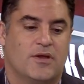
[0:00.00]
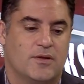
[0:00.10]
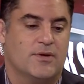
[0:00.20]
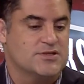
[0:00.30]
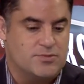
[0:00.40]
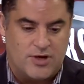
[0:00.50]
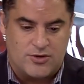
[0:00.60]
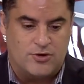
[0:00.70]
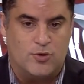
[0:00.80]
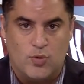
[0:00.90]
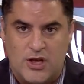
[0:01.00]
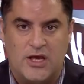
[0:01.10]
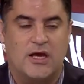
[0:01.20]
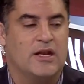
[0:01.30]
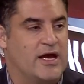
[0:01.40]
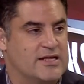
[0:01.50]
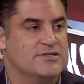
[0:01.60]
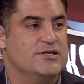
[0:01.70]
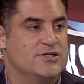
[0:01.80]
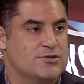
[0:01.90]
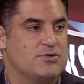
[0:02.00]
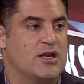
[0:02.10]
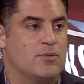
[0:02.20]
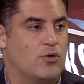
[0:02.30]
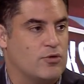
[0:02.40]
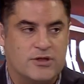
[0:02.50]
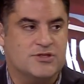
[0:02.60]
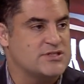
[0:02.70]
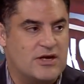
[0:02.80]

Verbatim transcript: the Muslim Brotherhood winning and hence Egypt getting more religious.